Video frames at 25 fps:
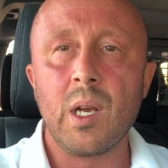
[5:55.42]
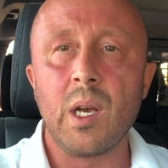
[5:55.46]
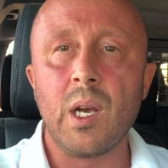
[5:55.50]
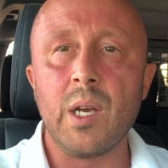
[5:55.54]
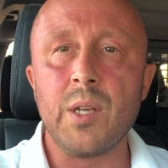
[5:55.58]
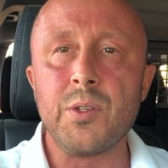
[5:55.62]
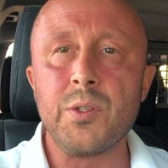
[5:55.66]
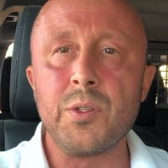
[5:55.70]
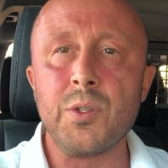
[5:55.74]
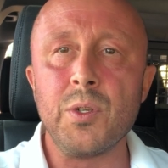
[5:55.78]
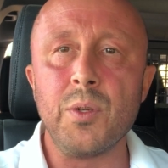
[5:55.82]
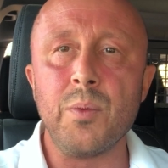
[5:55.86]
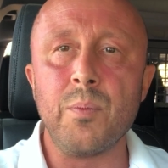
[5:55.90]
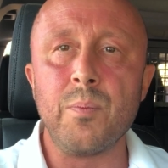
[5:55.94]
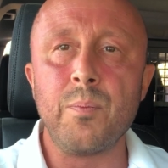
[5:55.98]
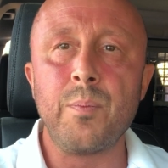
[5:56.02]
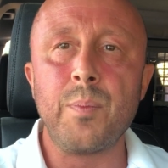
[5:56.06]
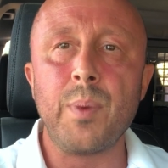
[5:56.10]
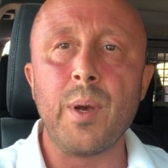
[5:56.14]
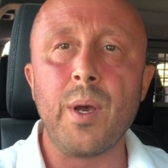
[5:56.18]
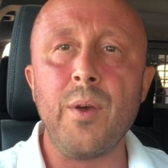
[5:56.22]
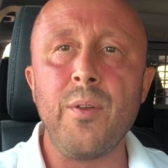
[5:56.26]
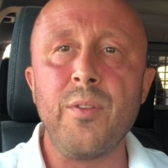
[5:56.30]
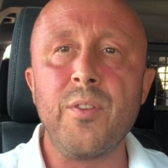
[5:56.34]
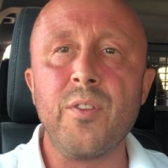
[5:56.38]
I do
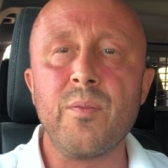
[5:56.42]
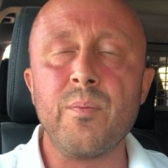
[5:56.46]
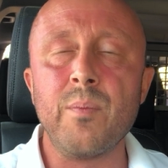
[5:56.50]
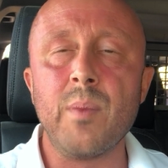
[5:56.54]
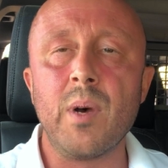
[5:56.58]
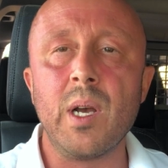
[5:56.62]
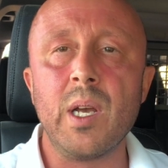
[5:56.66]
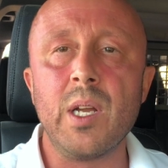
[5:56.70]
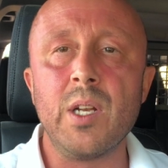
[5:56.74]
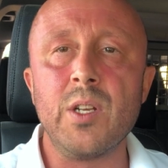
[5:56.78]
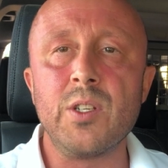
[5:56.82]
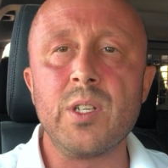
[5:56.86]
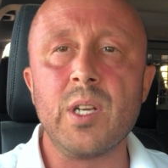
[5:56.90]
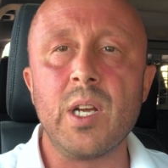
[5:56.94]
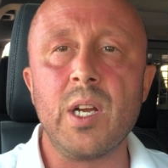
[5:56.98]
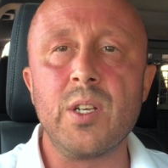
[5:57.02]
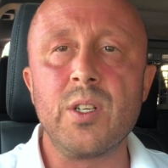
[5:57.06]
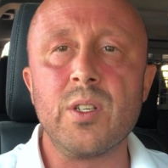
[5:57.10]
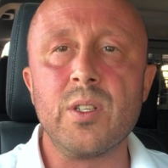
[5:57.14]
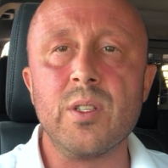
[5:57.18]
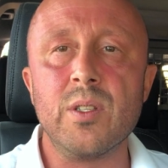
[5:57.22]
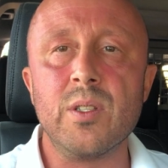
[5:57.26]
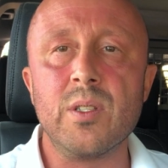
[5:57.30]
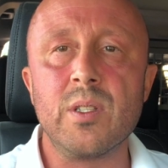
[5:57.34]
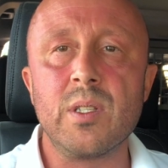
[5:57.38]
both of my
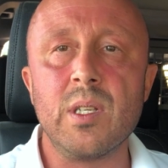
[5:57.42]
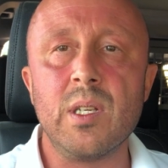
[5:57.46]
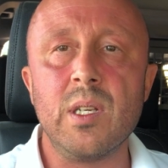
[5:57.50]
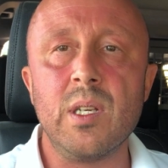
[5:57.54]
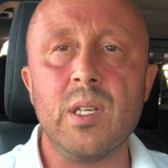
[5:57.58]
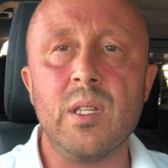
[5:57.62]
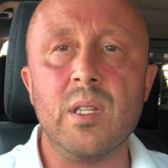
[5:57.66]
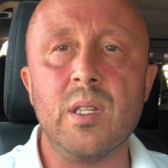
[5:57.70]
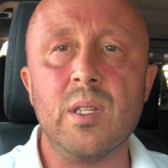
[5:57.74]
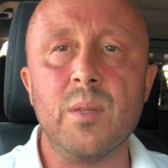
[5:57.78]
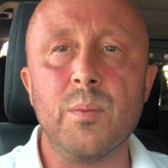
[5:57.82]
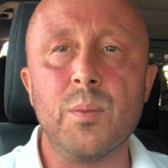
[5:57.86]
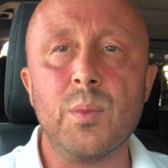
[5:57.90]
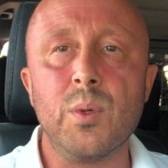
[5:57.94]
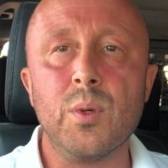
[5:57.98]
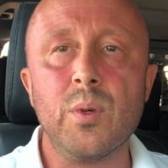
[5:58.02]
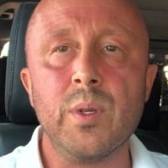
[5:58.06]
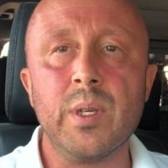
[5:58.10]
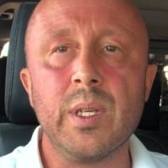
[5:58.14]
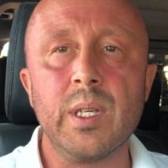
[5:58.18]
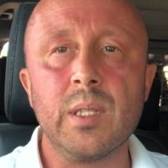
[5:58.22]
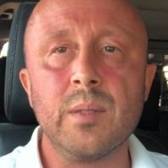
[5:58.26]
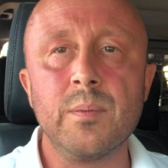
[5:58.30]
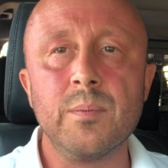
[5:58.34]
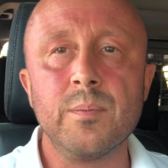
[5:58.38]
injections in the
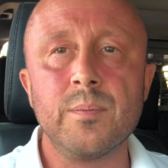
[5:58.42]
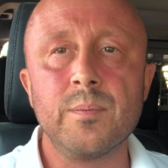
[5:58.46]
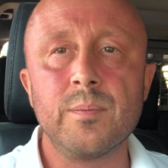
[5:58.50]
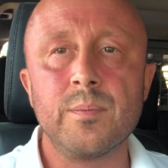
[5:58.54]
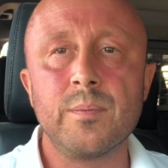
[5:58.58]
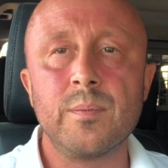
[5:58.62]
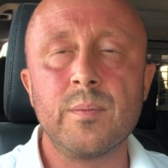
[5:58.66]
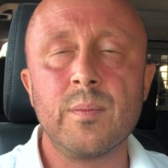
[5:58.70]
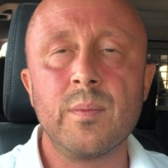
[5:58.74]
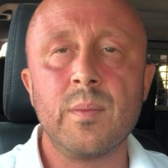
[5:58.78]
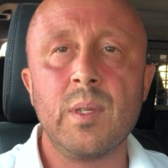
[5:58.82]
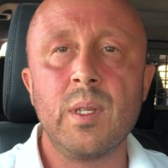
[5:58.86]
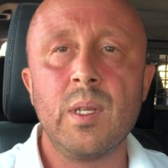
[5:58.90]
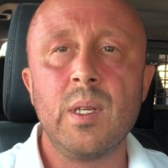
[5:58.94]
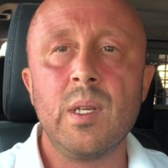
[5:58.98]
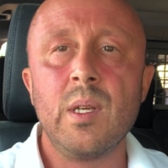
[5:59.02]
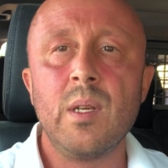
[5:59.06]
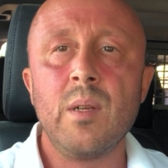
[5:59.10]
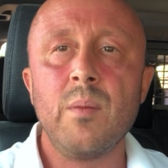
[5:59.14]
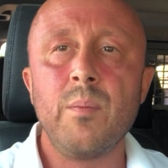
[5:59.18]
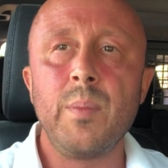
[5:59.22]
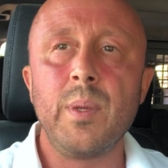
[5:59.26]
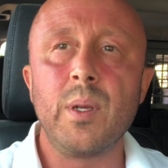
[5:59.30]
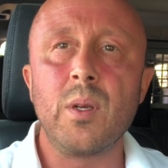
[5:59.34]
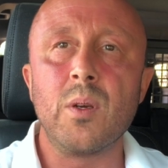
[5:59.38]
morning
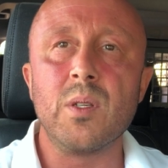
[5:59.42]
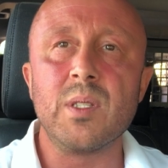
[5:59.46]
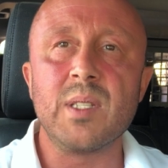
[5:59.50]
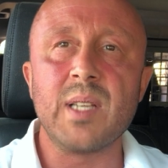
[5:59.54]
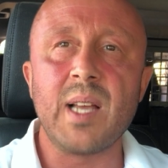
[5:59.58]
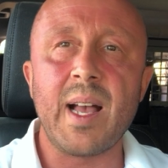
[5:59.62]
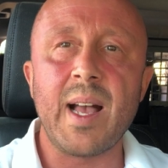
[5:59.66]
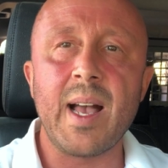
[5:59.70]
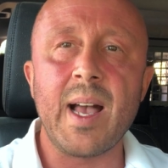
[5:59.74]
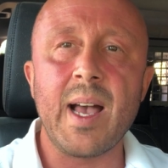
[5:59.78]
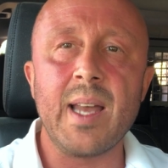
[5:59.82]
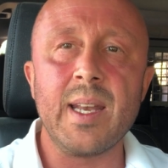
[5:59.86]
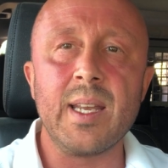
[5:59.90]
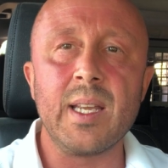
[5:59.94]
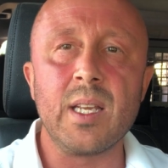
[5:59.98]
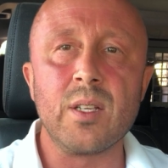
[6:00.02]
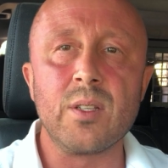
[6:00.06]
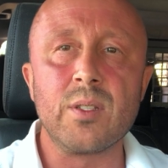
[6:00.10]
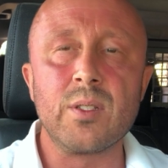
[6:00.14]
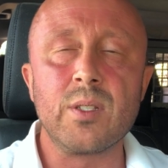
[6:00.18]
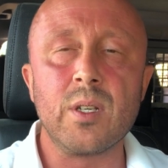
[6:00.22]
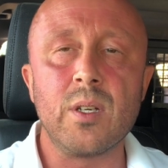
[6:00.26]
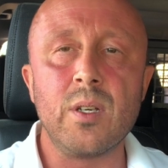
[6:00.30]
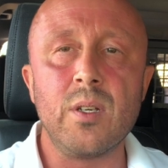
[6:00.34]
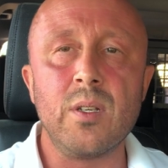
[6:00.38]
because
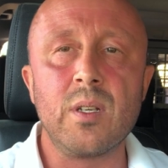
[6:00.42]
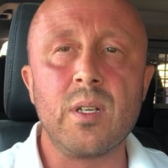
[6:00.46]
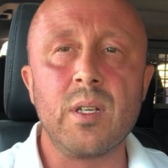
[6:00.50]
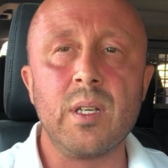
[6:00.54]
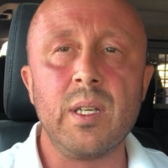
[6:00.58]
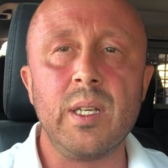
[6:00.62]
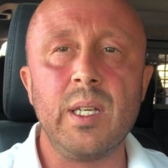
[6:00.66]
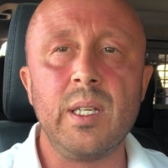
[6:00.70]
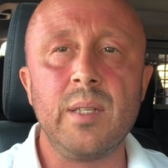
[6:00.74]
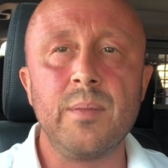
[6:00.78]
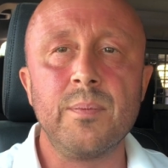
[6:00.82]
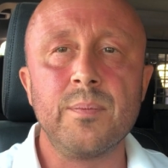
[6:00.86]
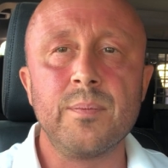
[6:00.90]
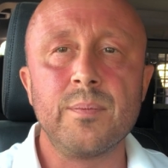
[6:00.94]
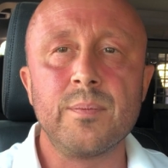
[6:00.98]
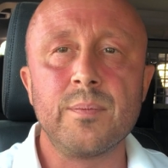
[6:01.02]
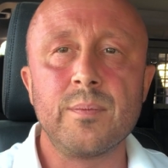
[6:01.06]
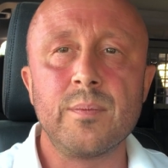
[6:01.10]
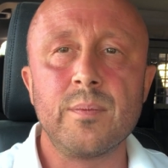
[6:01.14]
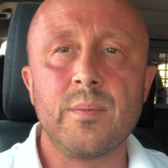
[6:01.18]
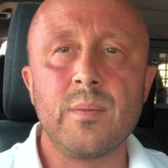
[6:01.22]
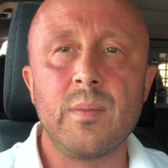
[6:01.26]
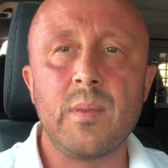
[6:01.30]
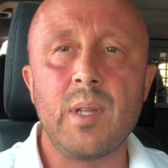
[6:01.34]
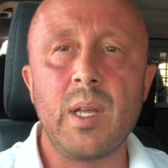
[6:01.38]
anecdotally
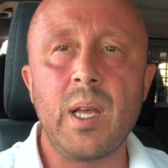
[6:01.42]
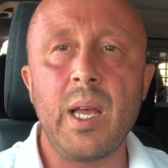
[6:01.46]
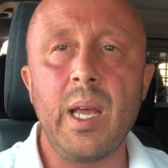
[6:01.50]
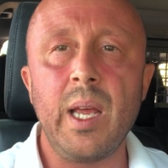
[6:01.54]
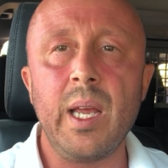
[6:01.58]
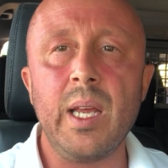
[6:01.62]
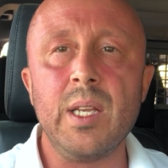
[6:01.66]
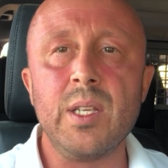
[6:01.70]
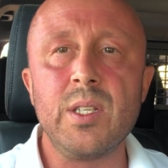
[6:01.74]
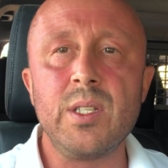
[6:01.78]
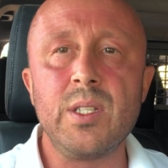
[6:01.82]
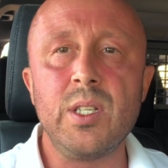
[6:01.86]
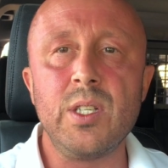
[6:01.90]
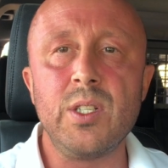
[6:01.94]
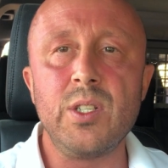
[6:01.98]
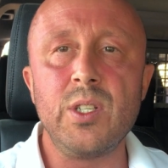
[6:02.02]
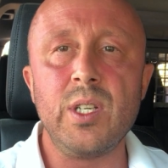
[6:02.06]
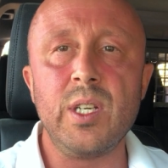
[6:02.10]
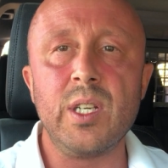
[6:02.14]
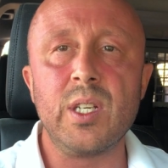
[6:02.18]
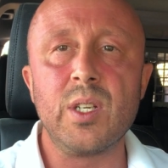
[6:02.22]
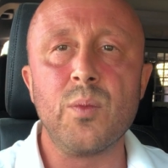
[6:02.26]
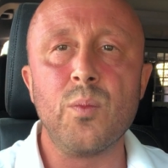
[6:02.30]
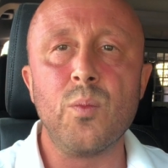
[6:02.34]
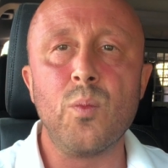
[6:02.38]

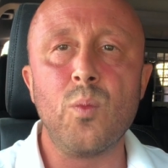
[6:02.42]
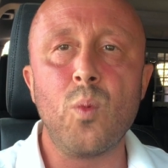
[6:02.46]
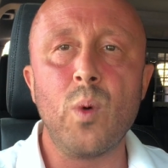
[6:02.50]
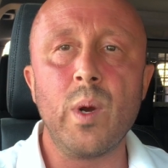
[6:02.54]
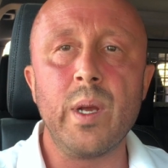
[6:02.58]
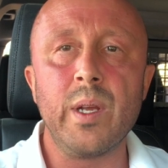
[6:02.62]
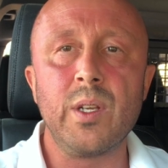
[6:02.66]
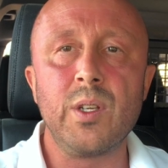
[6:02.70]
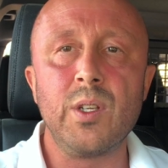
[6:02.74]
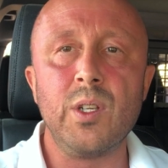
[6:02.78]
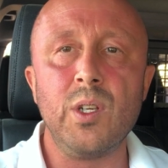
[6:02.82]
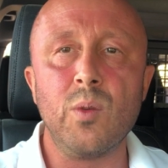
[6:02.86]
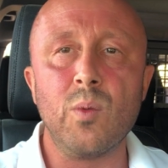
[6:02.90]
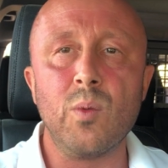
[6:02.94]
HCG can wake